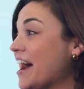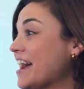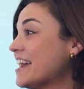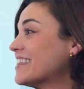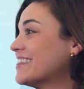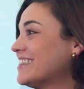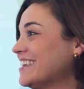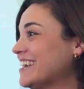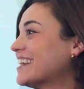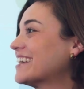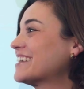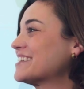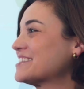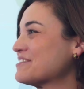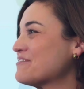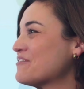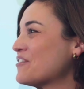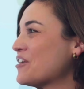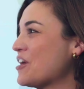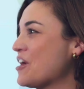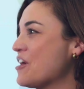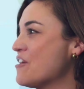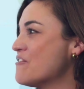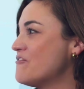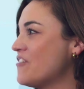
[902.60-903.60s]
I think is a
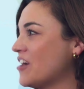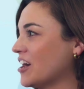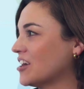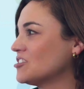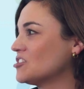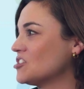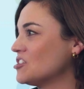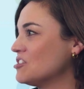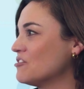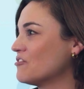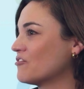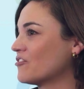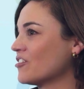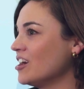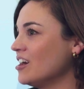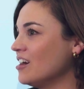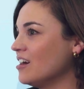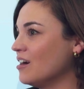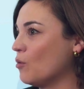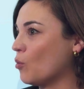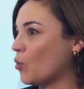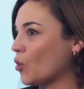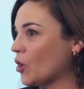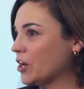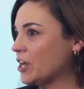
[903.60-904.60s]
very effective
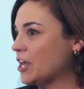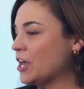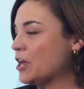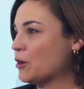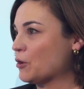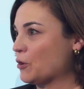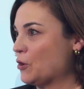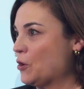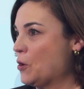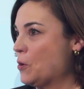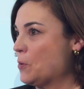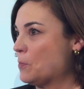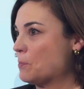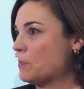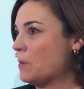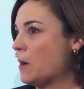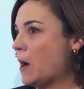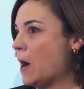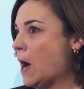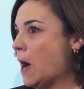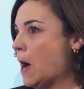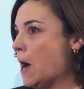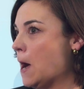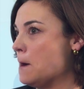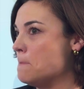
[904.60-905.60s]
working group
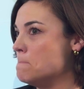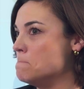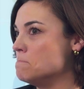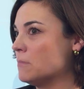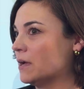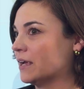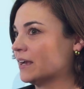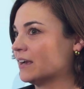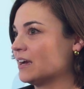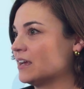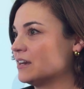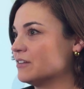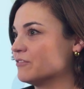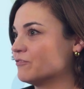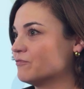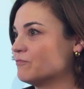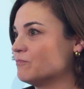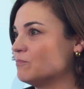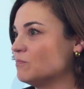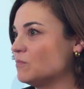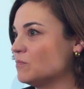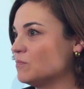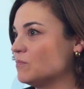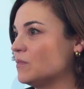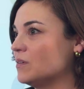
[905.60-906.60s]
and kind of
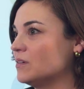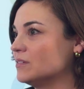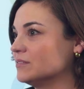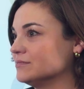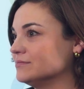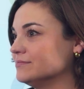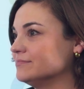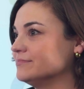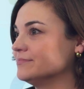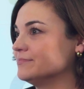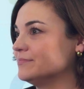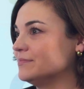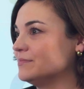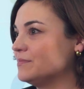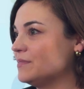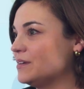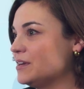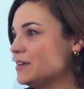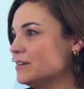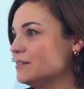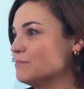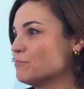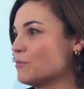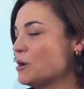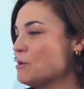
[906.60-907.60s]

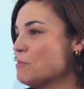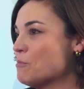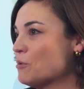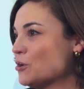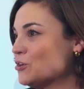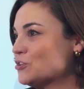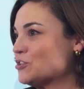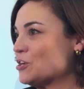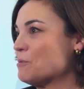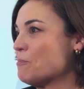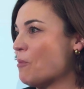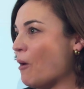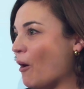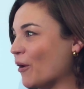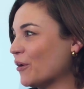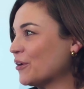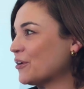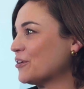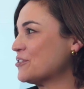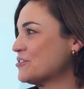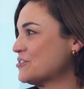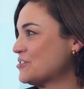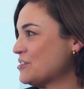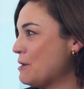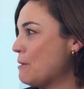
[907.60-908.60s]
emerging
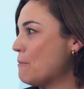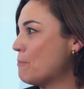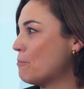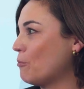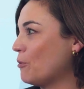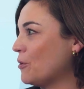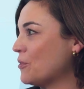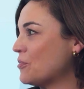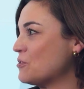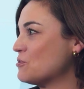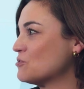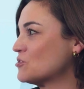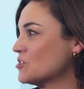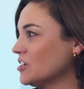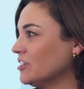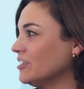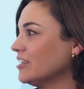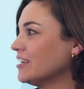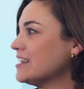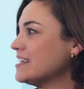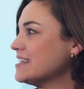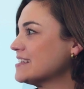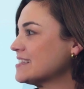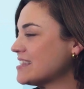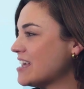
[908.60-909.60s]
partnership with
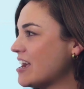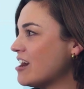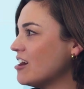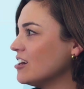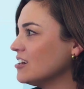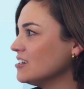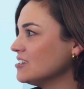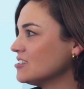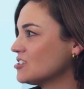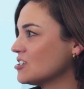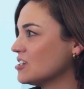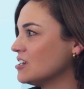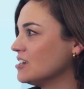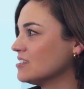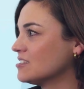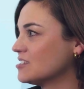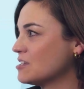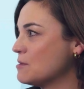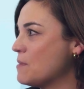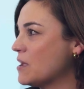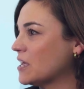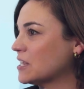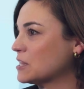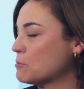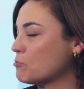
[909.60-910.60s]
utilities there
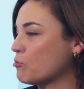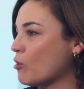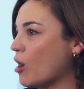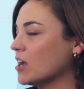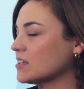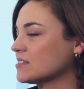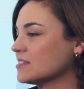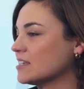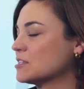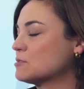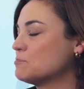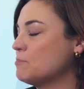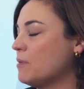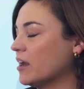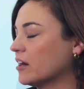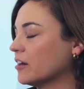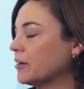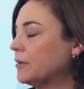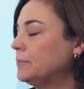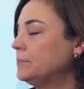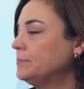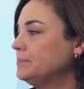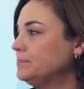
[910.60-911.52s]
to make the process better.